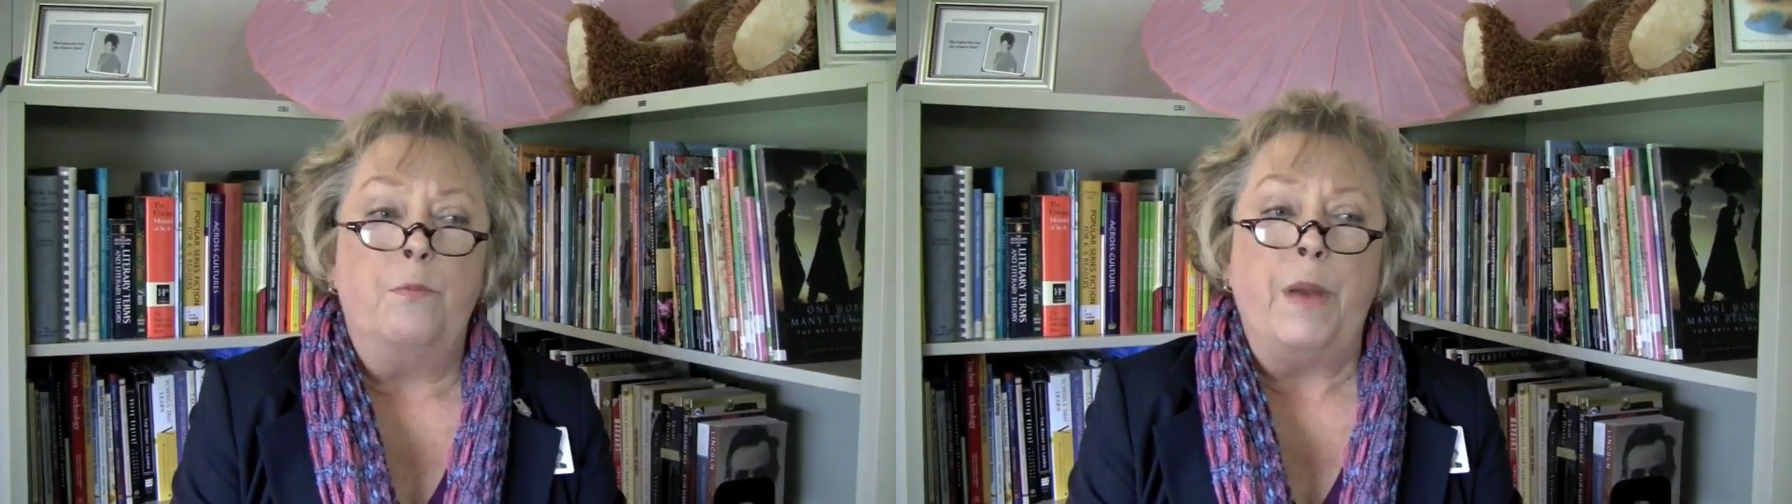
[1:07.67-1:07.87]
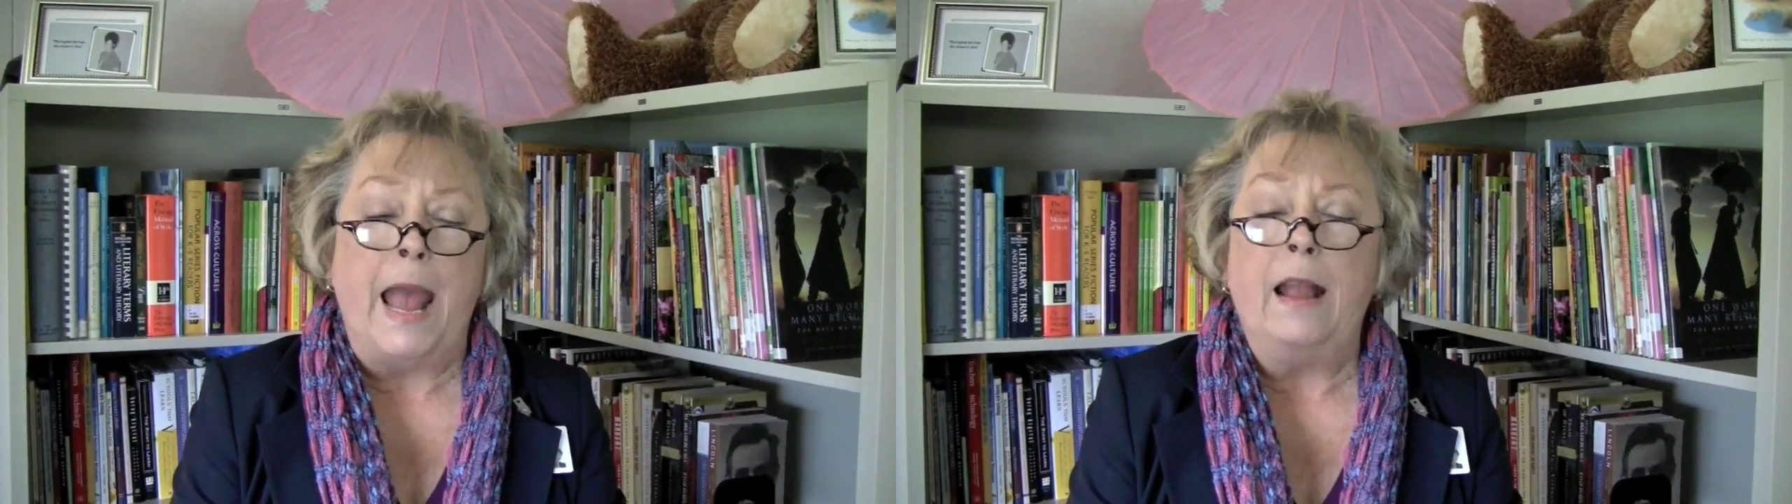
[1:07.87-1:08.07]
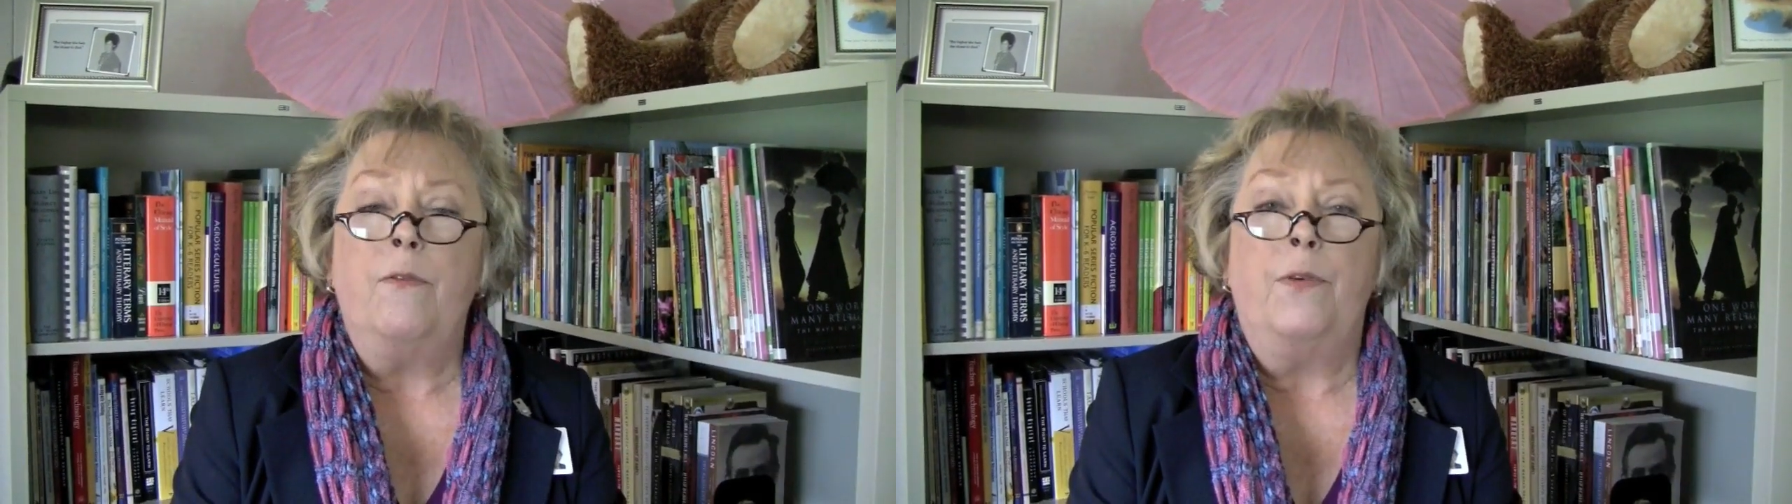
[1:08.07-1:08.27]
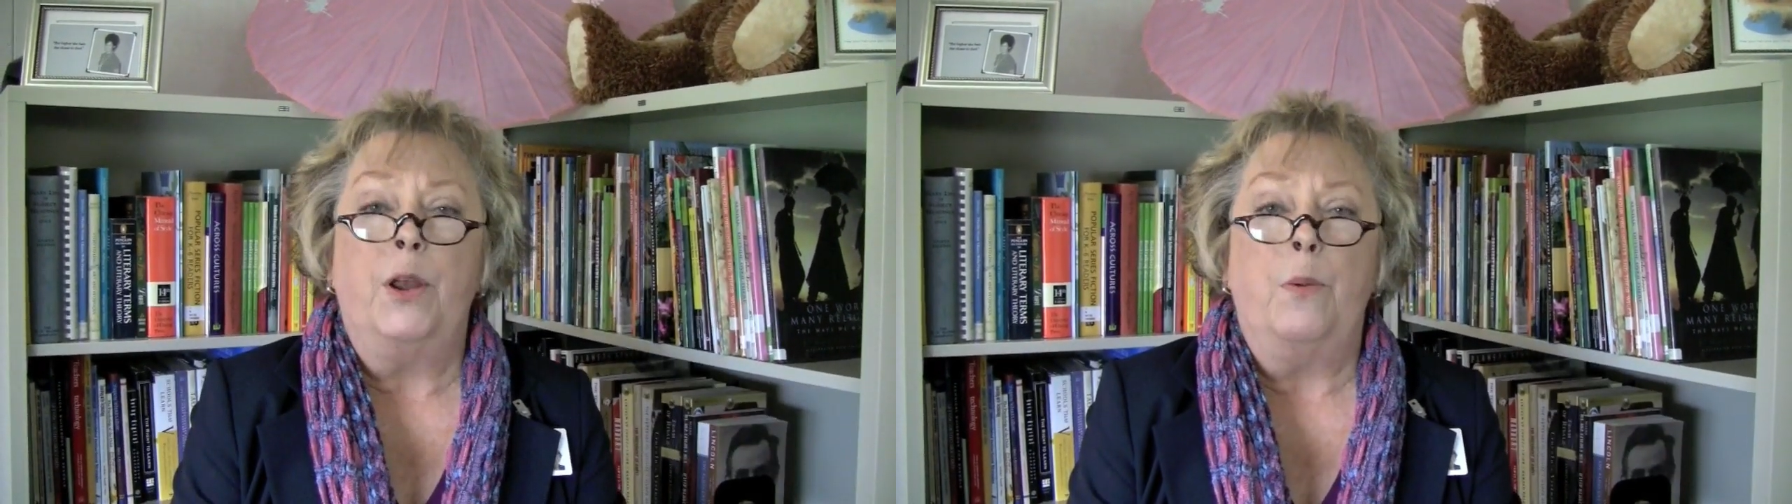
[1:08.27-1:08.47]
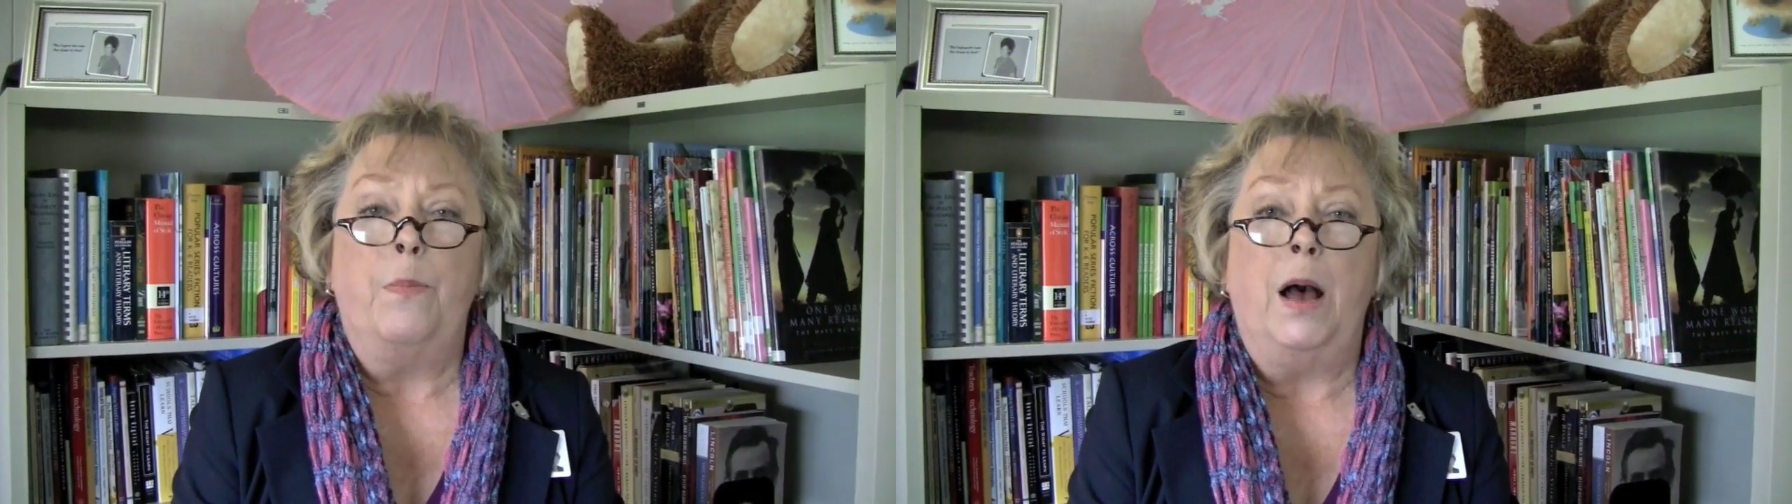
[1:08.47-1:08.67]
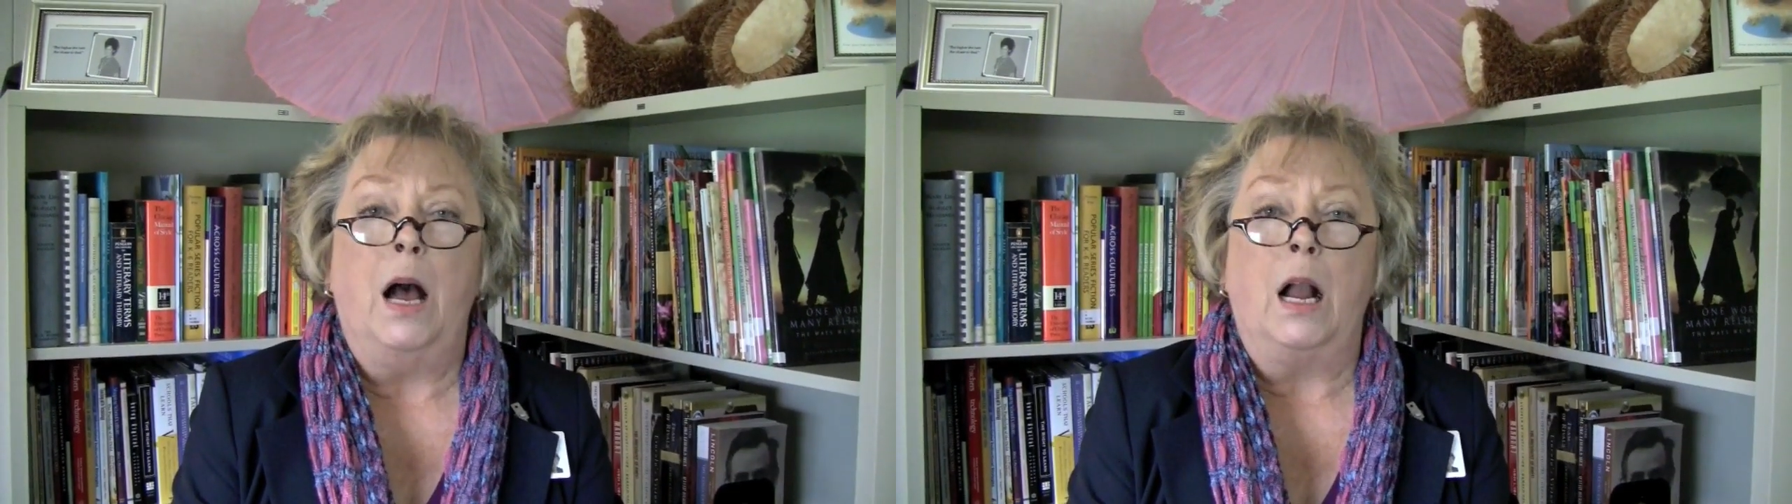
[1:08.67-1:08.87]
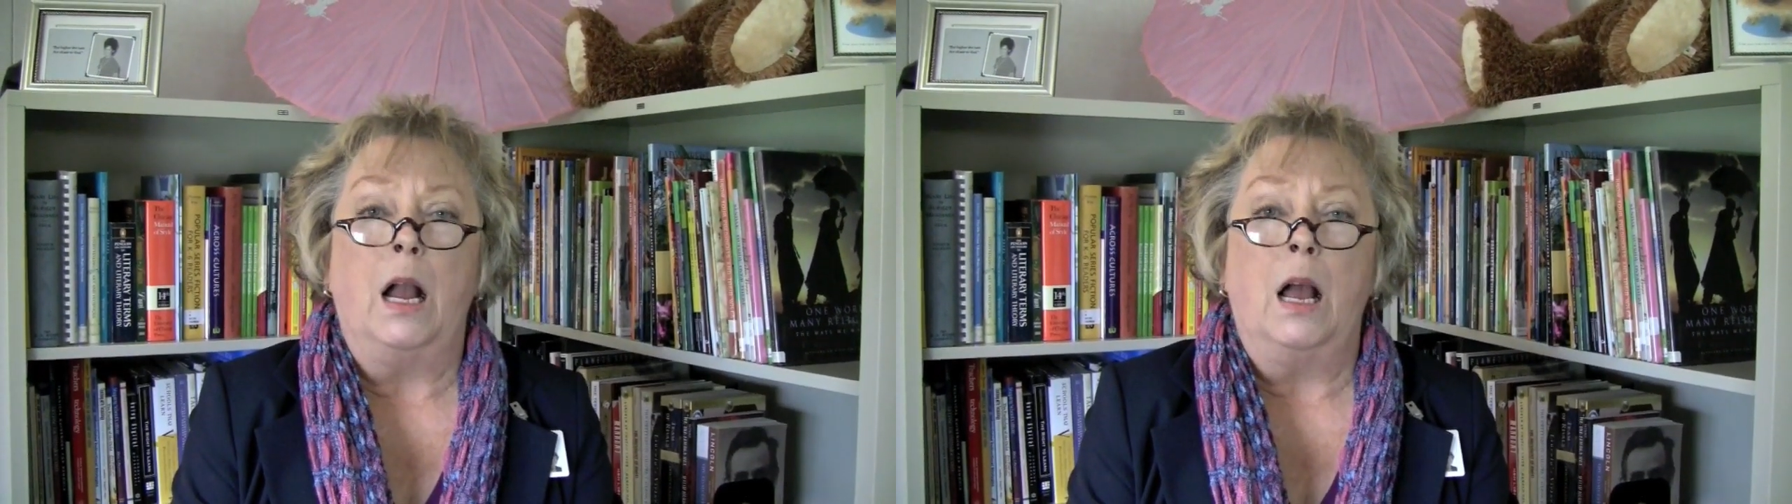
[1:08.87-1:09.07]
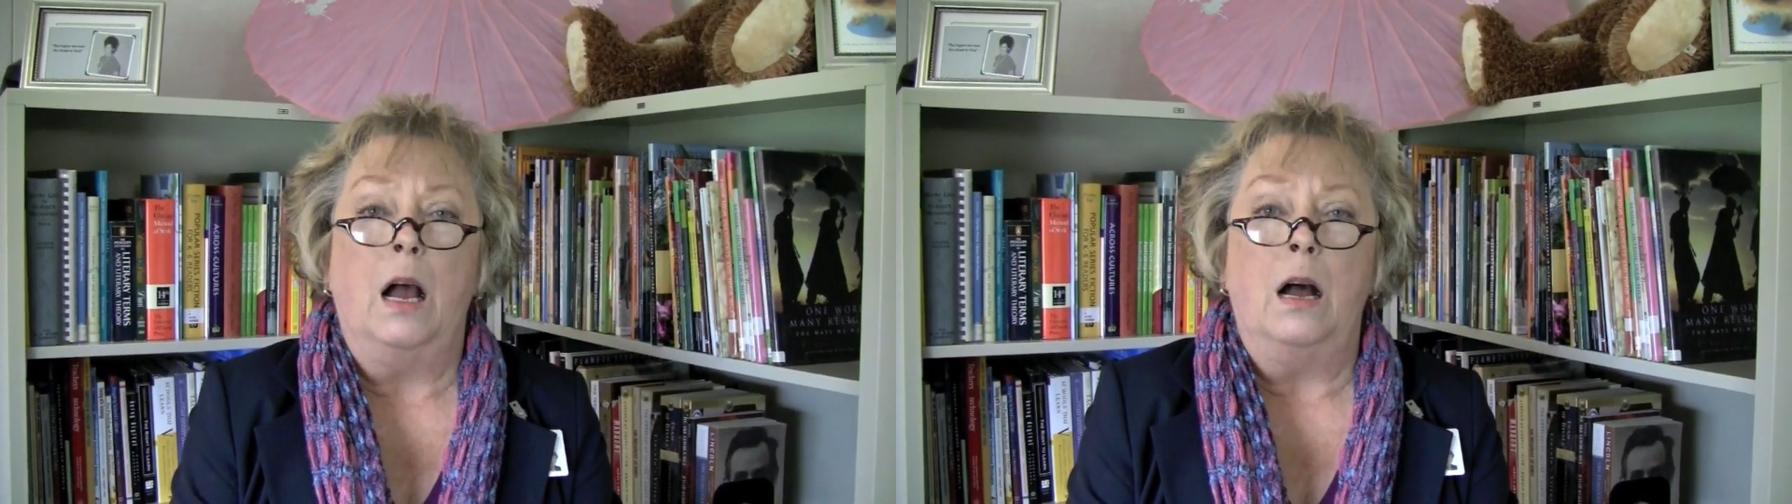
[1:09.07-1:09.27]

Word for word: Bang for your buck,